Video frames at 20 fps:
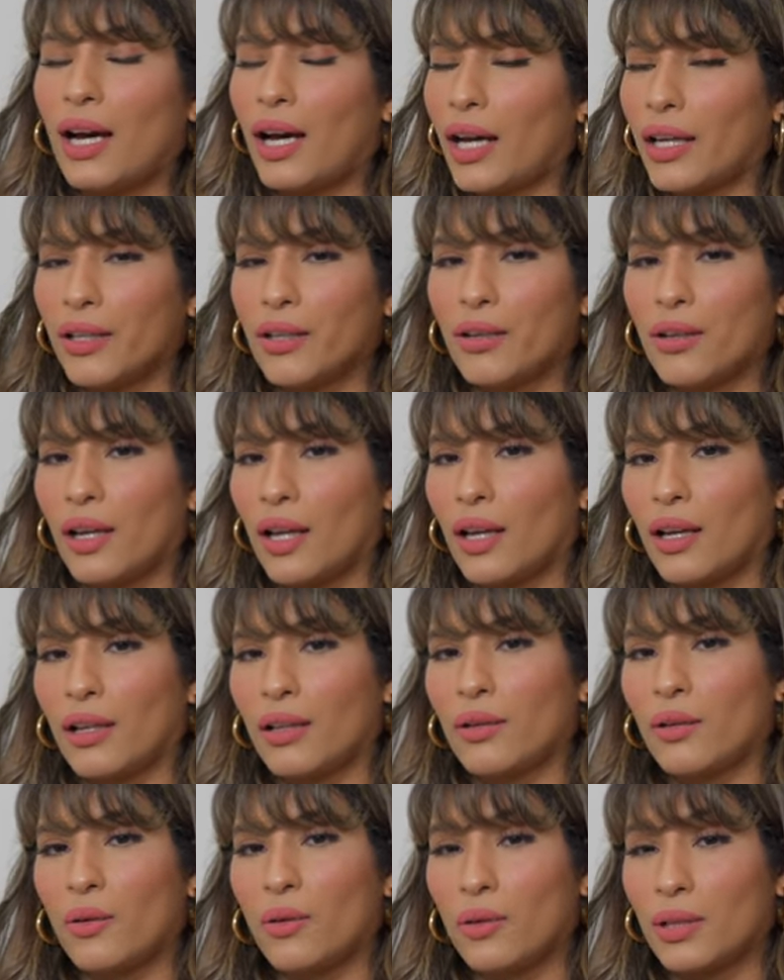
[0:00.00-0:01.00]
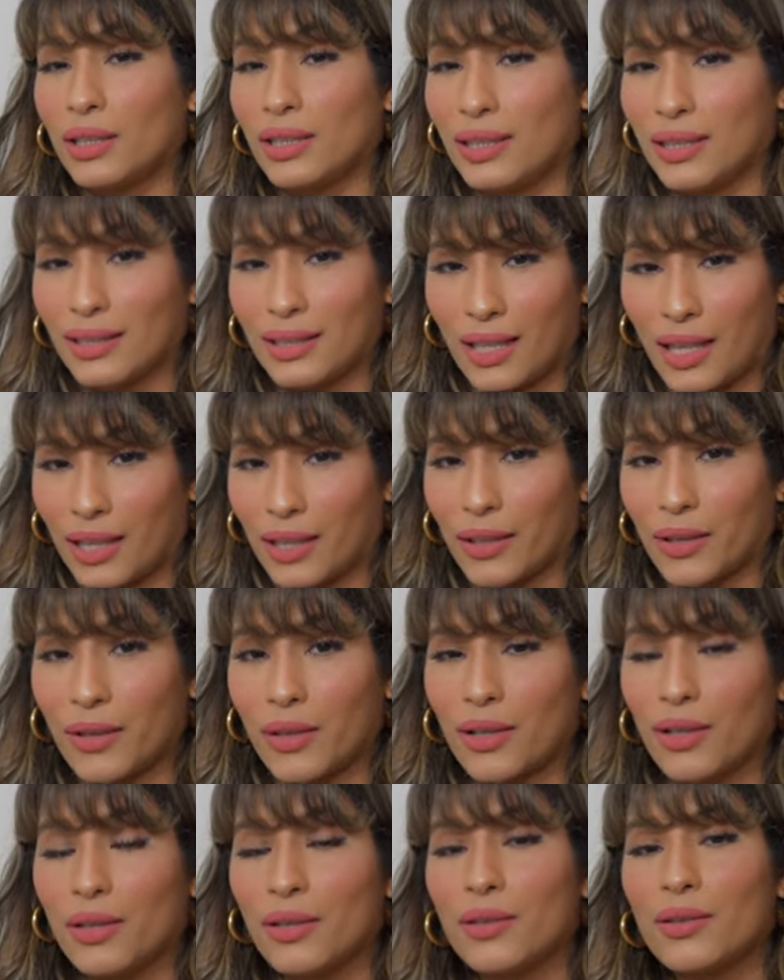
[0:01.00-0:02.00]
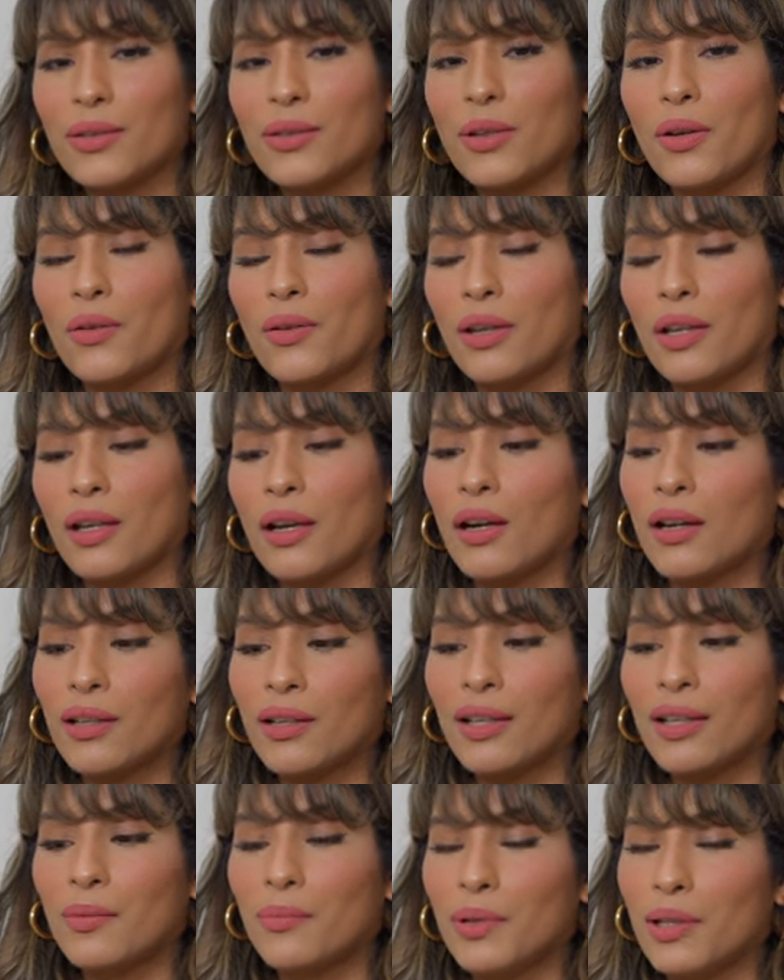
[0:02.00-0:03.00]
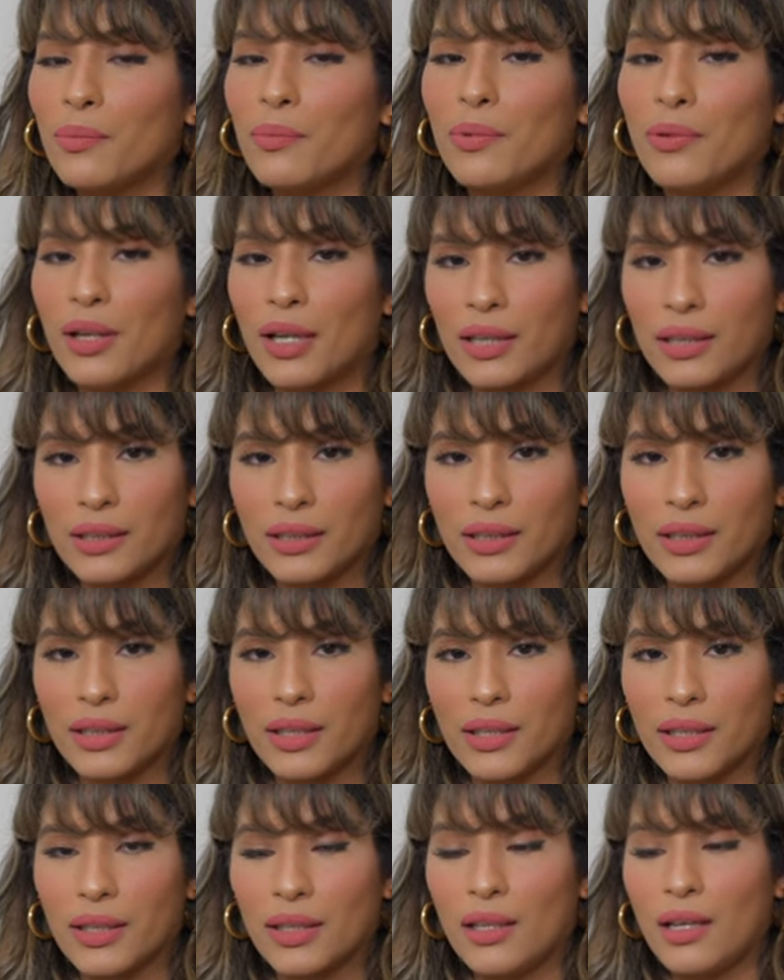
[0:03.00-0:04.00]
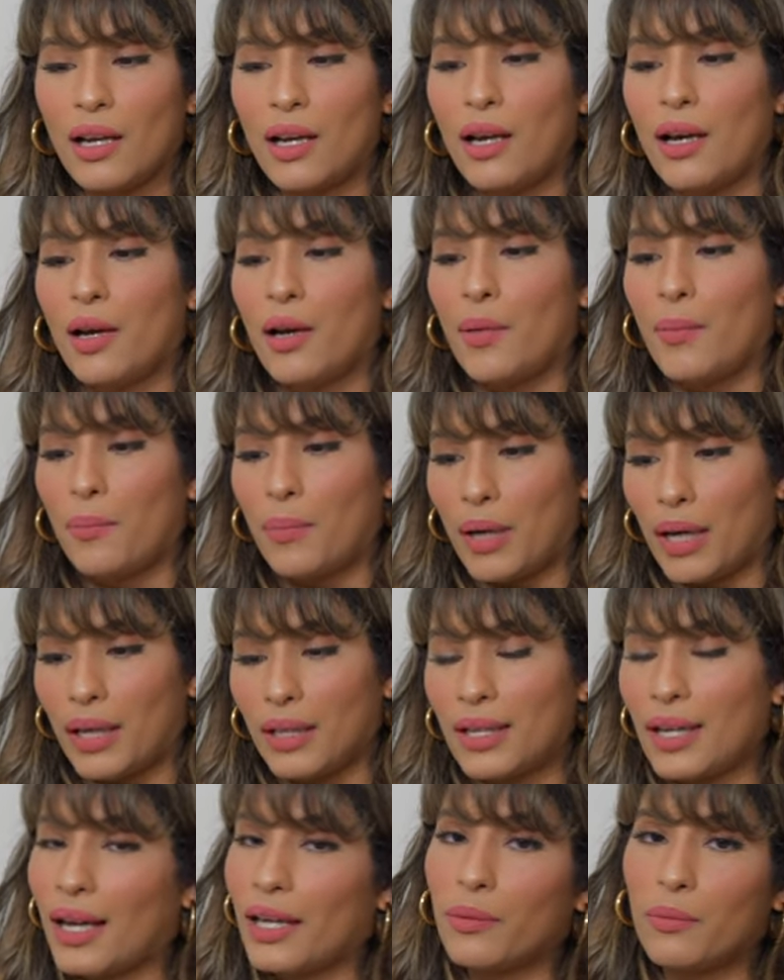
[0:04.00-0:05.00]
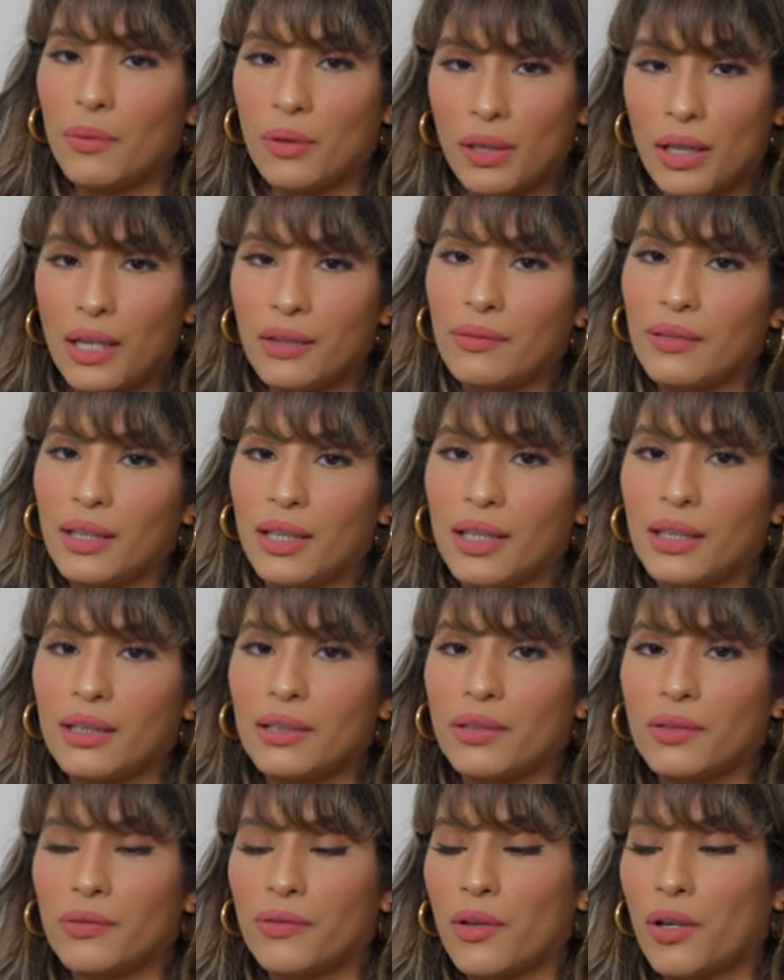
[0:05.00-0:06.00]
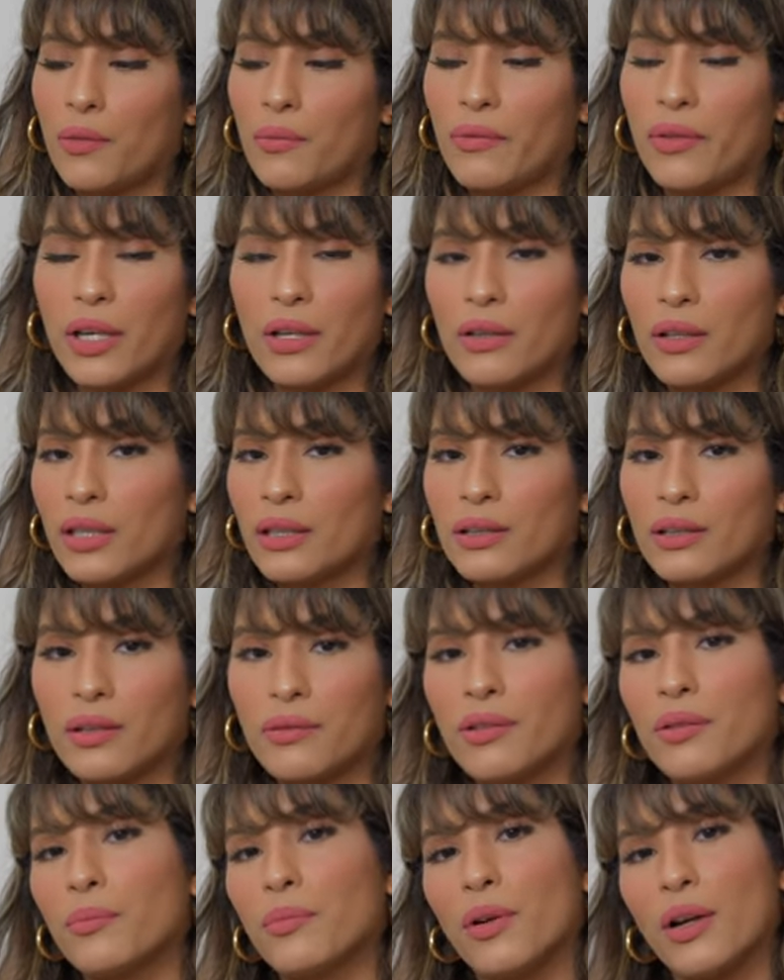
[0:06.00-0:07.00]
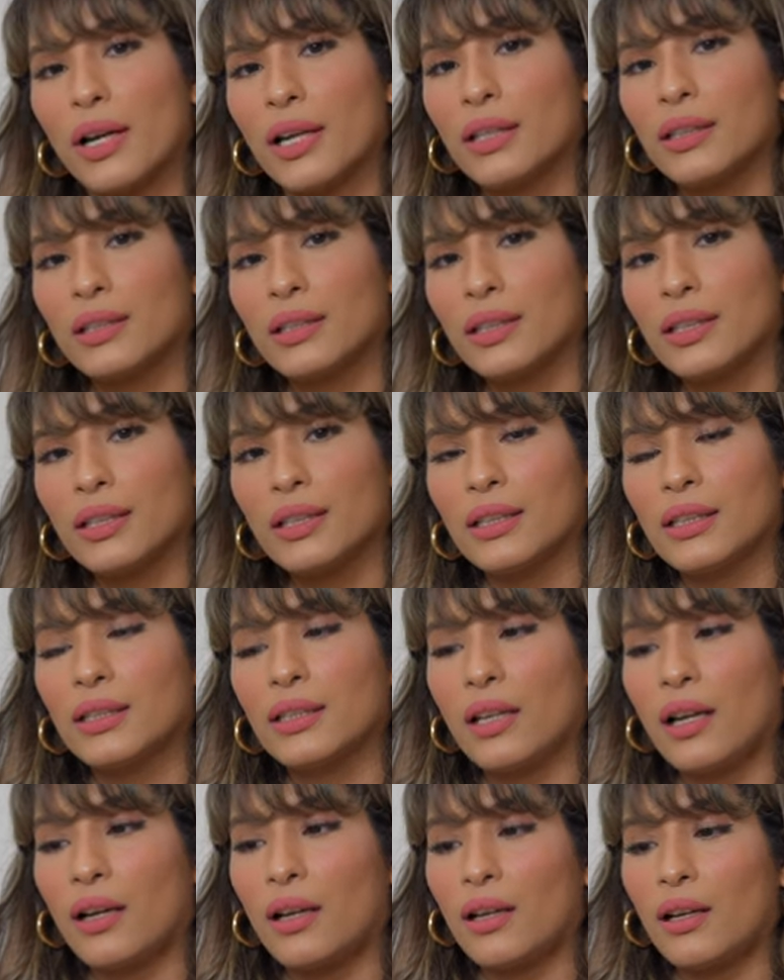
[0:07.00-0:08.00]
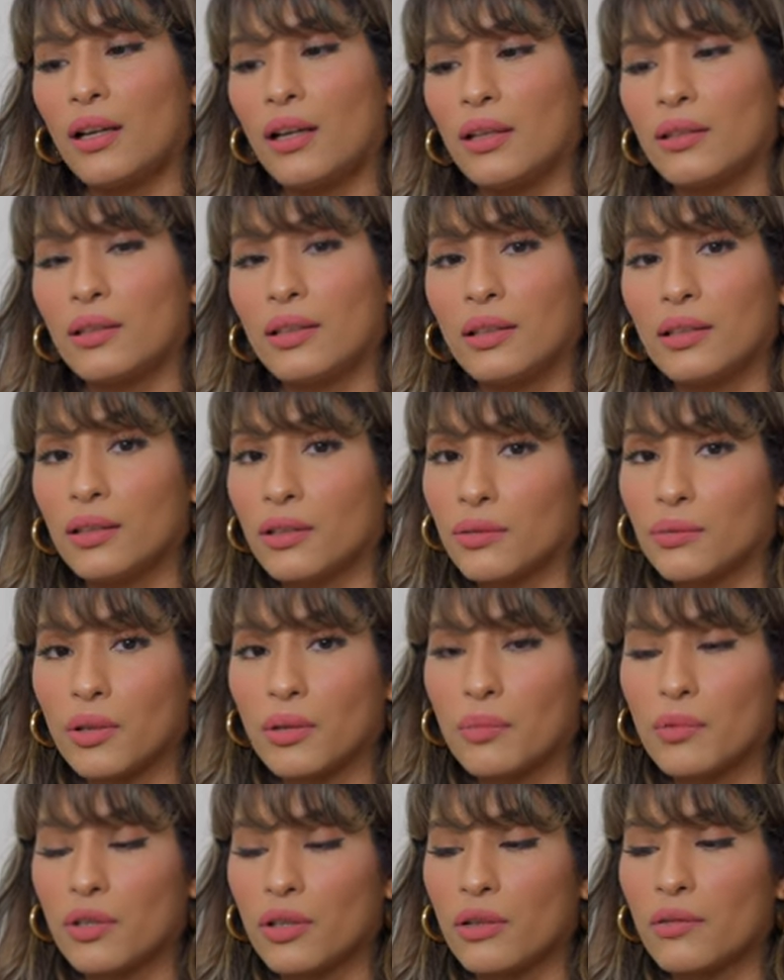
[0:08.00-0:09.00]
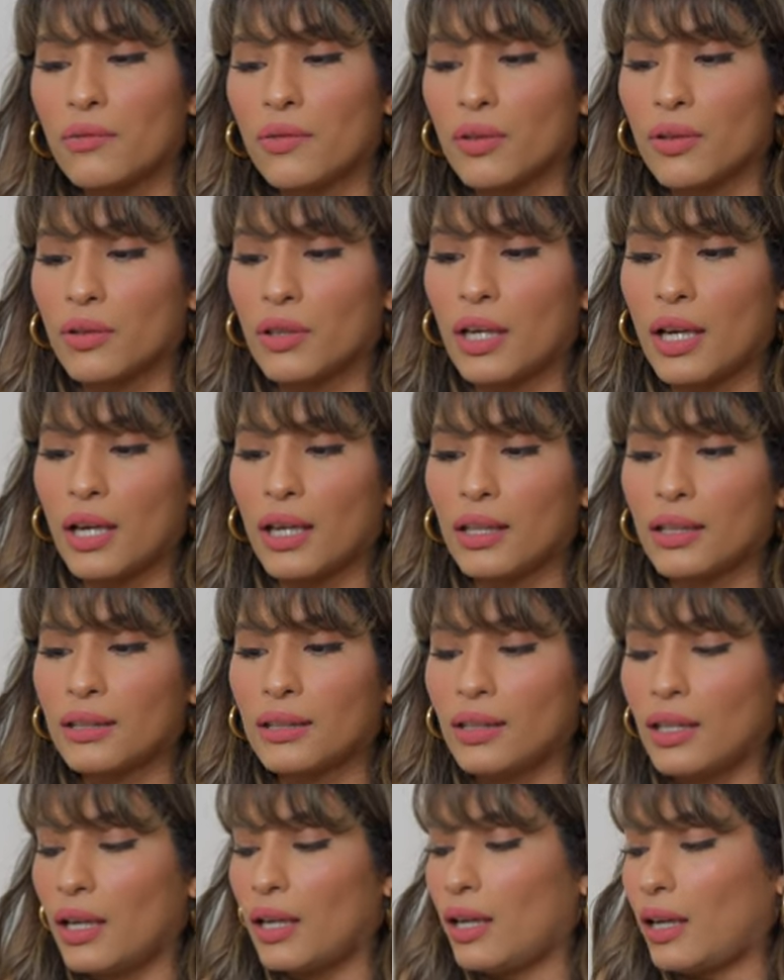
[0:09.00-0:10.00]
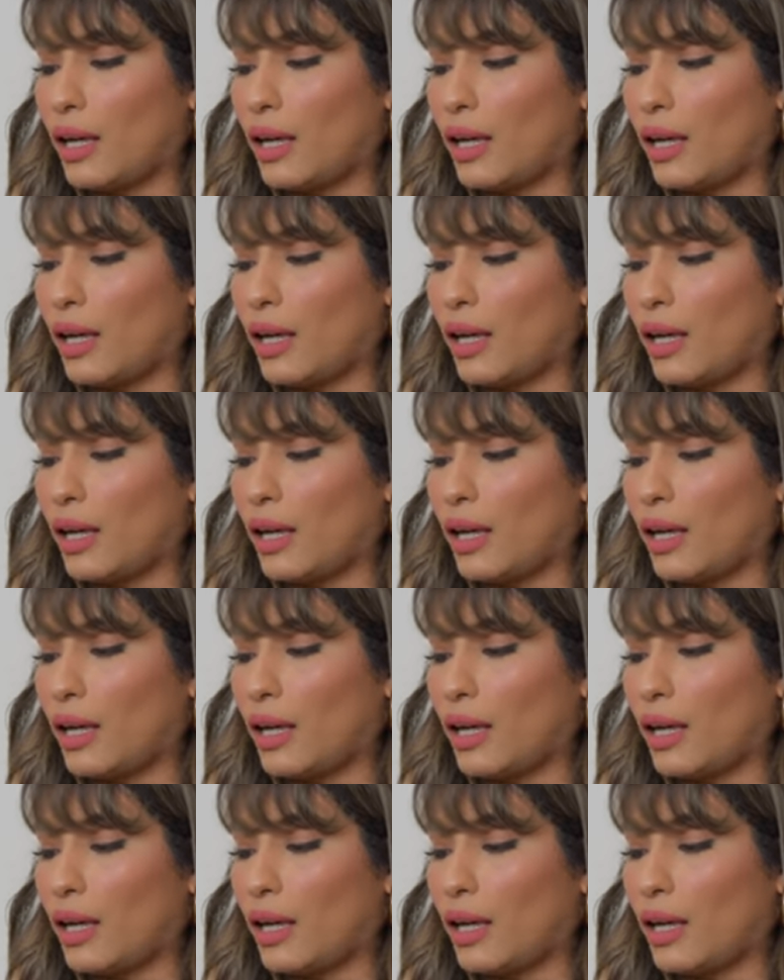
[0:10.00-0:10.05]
higher end or designer so they are a bit pricier but I will have links from various different prices on the description for you guys.